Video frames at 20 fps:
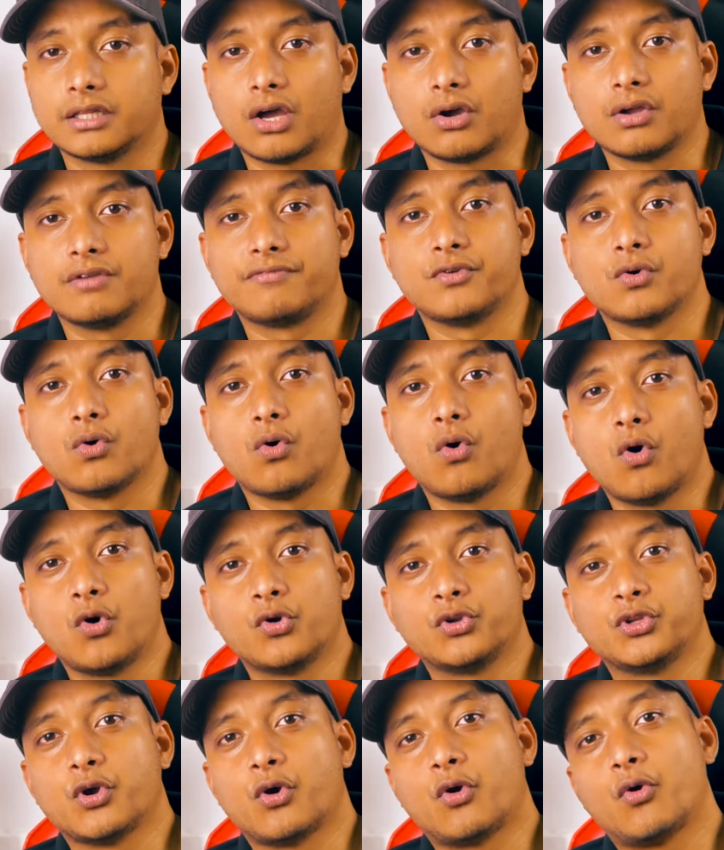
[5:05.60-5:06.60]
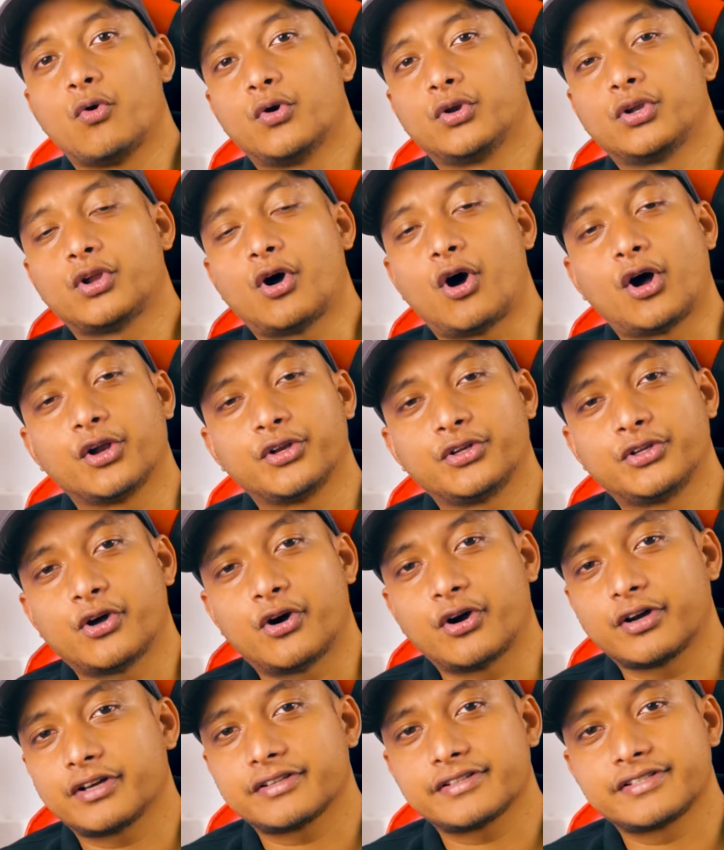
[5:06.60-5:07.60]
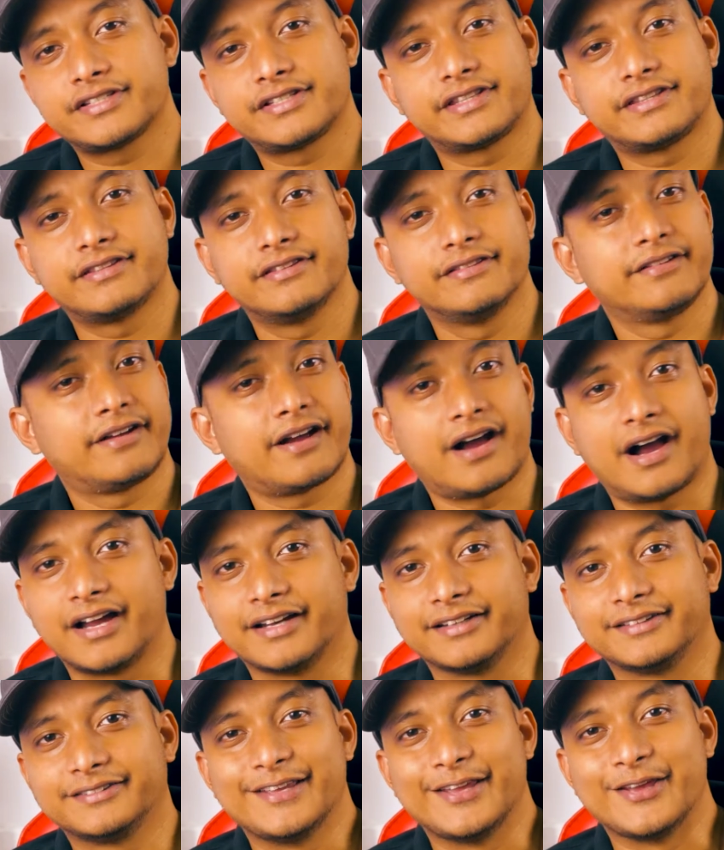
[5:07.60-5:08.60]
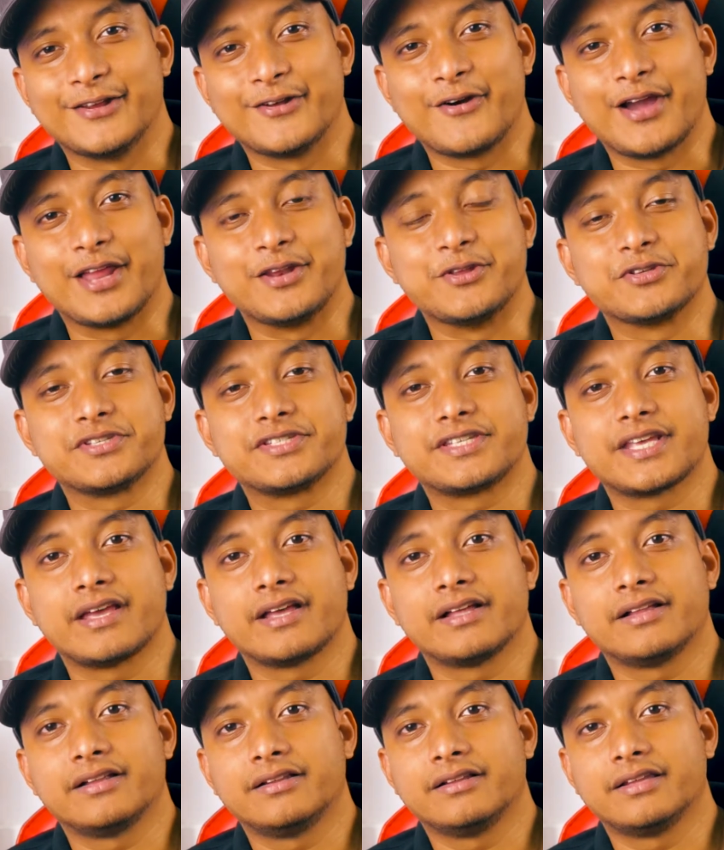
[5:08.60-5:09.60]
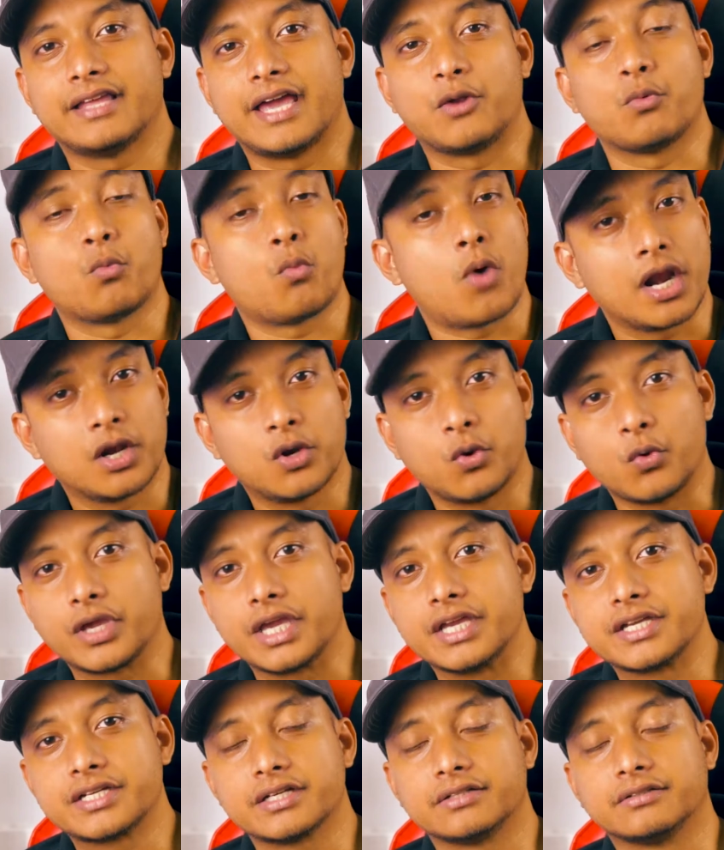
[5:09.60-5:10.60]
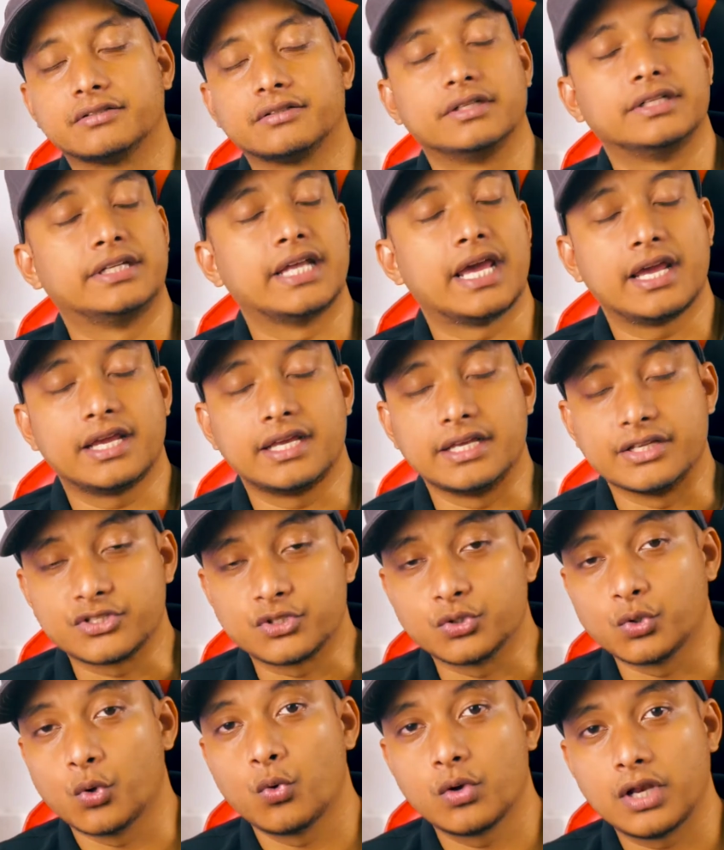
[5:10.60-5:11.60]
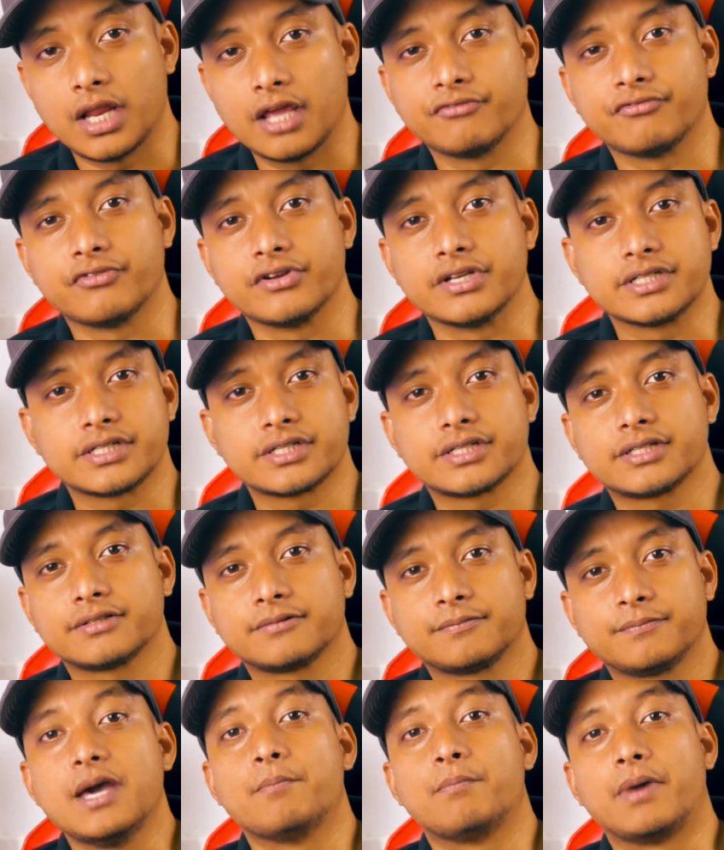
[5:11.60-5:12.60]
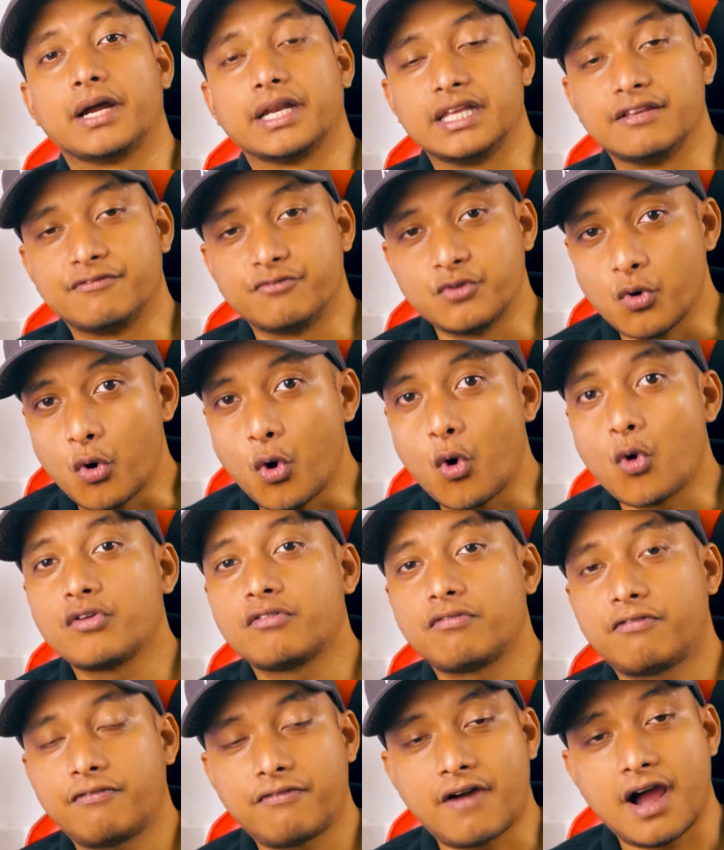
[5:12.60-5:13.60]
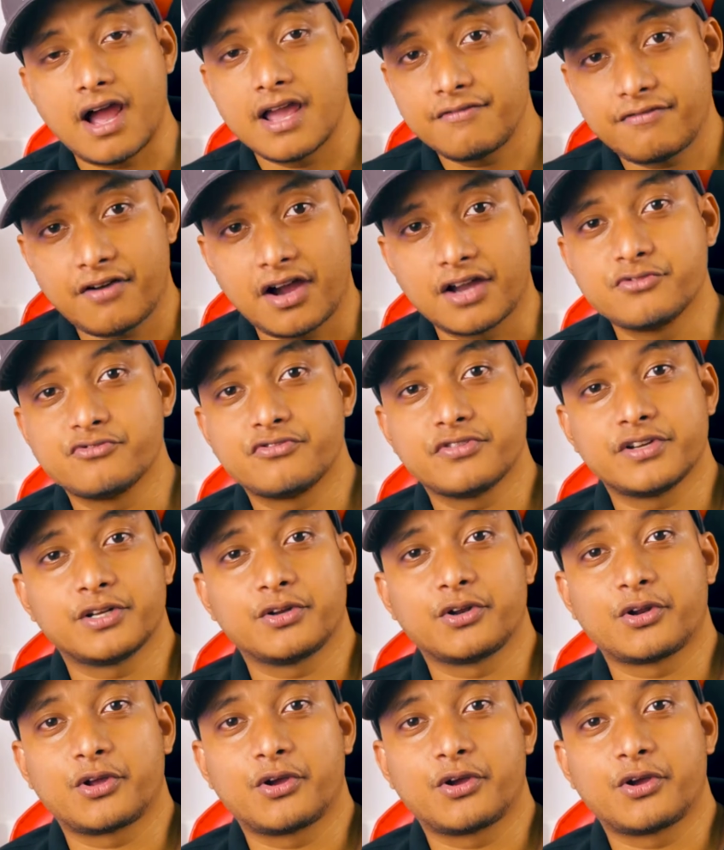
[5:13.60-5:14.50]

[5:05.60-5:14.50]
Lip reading: Now, if you own your own hot dog cart, and you sell at one location, there is no leverage. But if you own 500